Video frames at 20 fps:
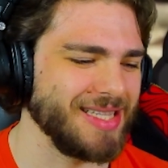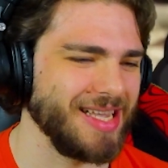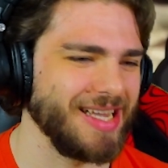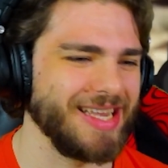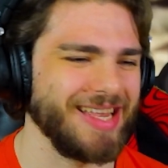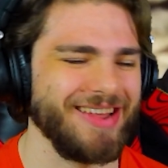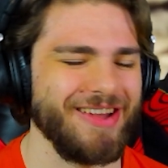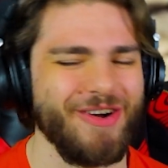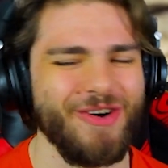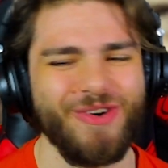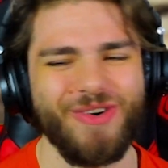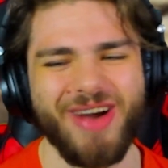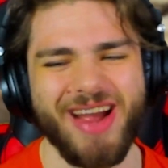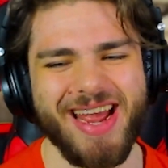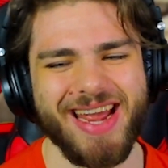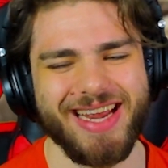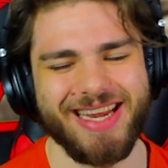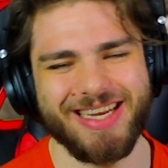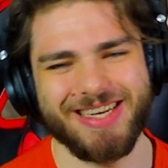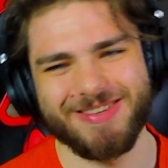Like, yo,
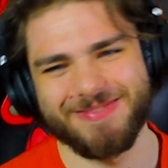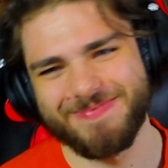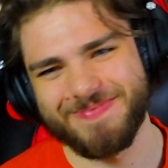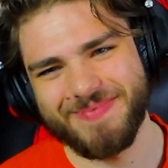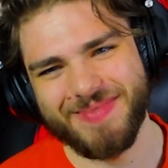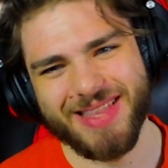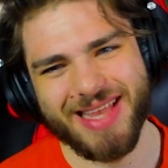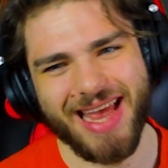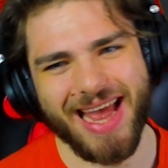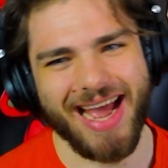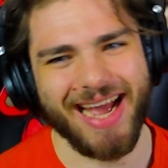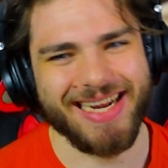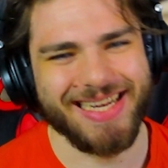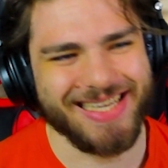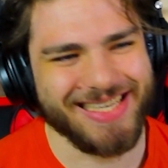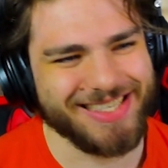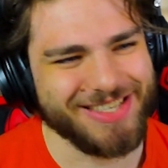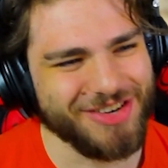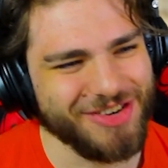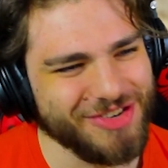hey, I
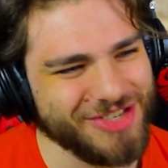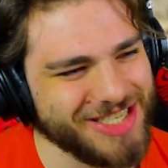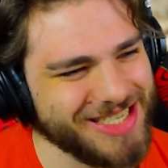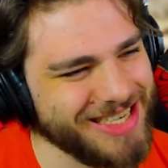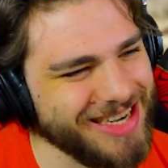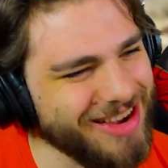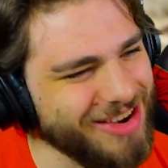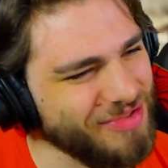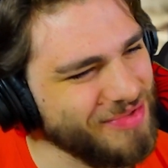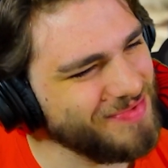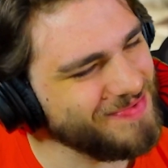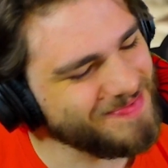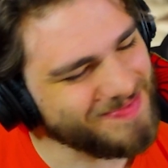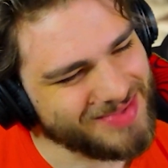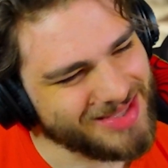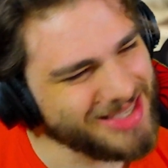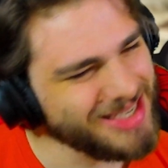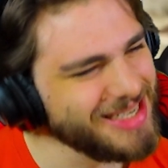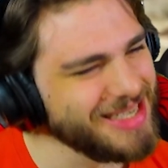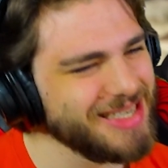need those, um,
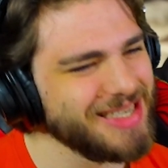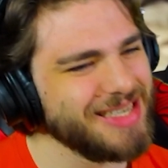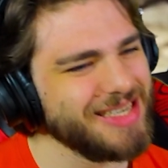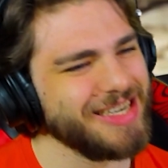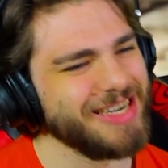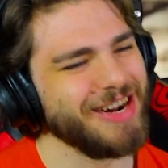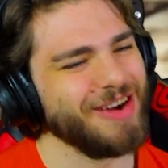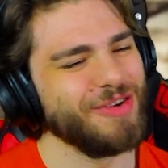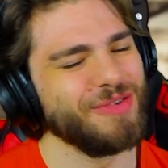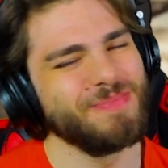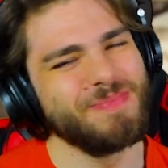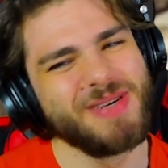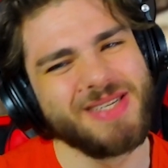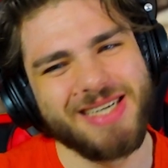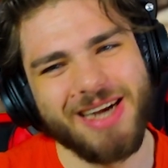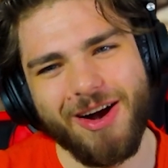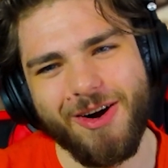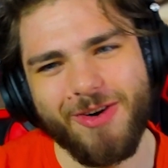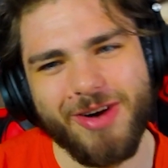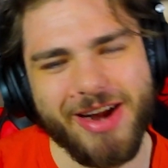you know,
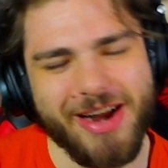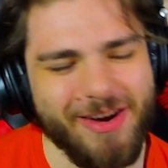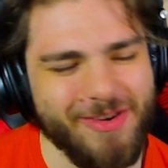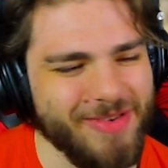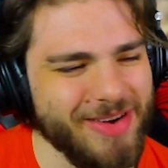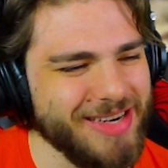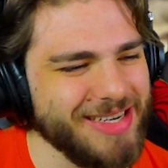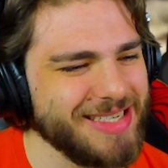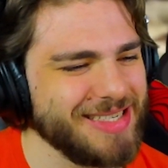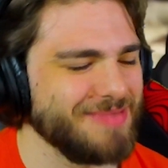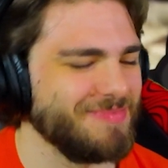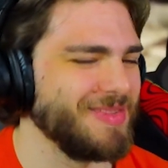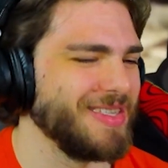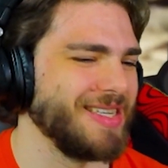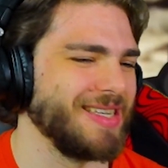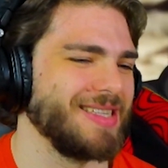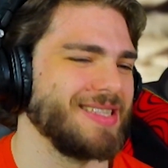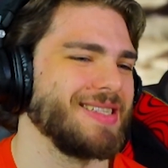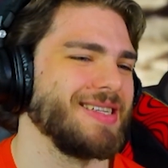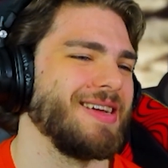Potara earrings
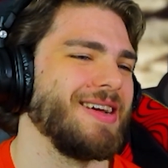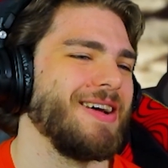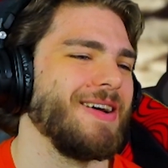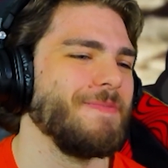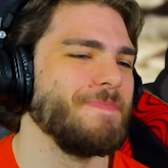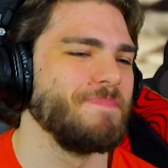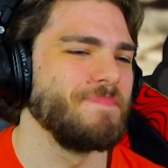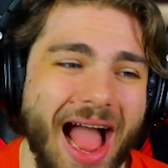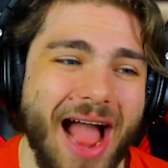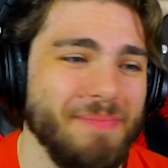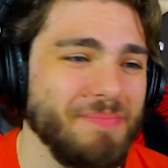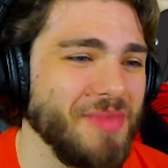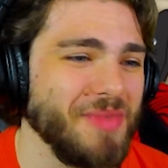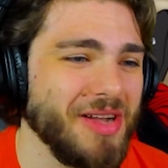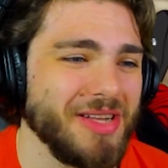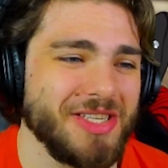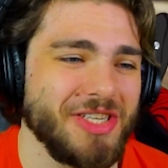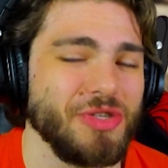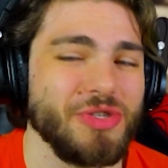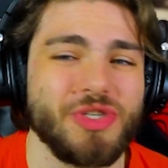because um, I'm
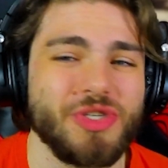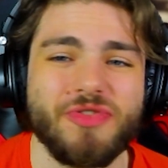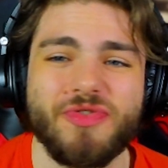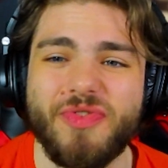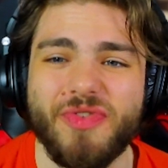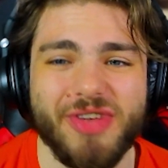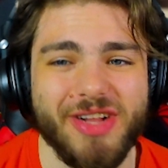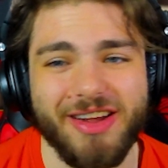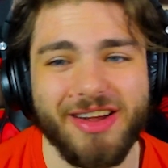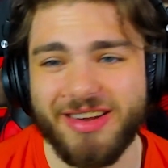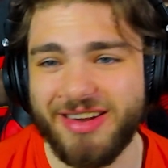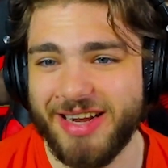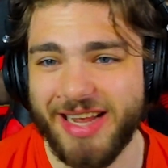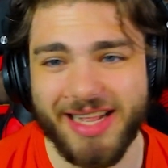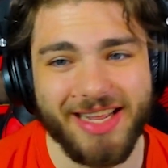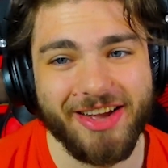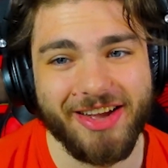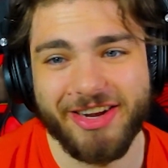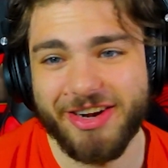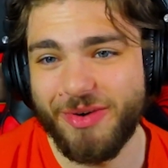not used for
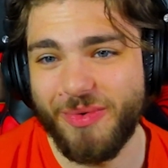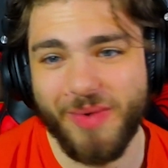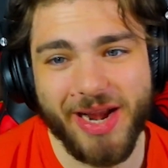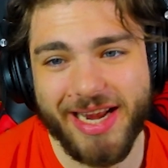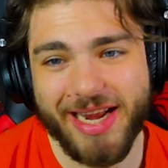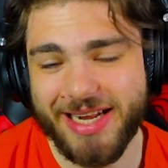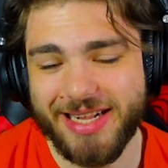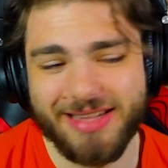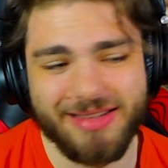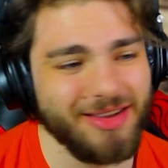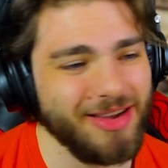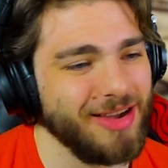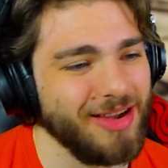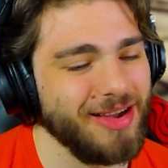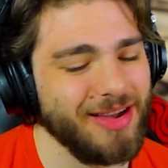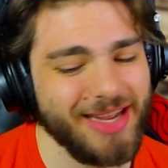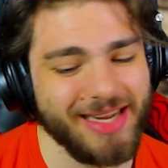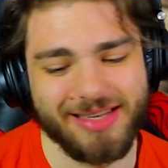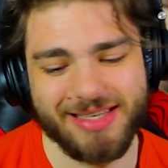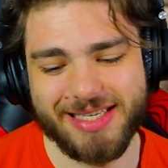any other way
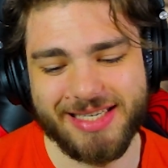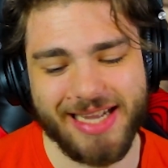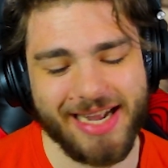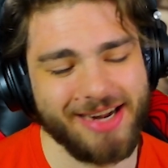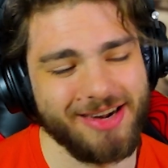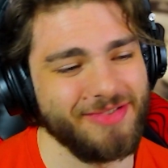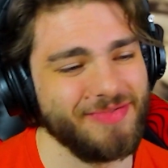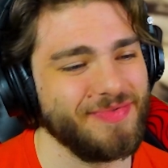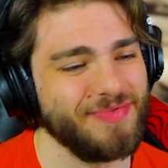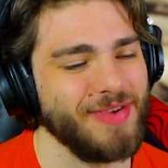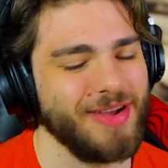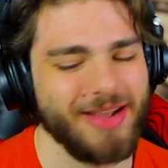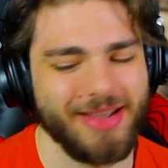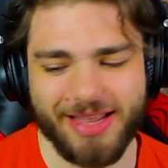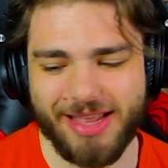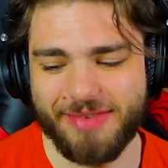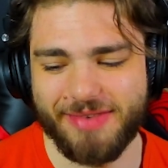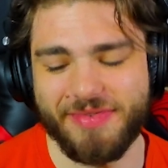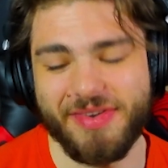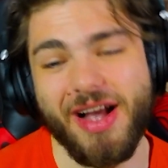instead of
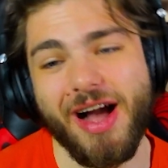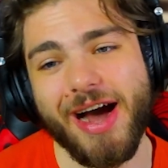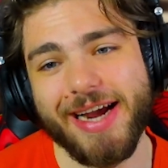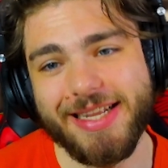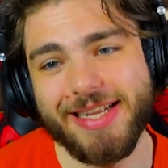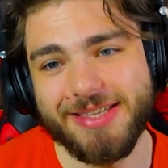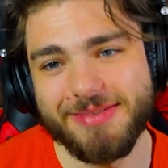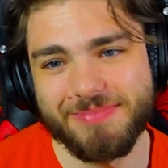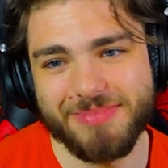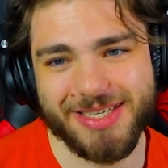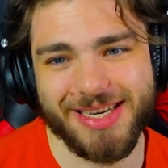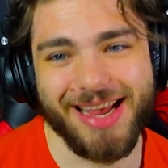giving items.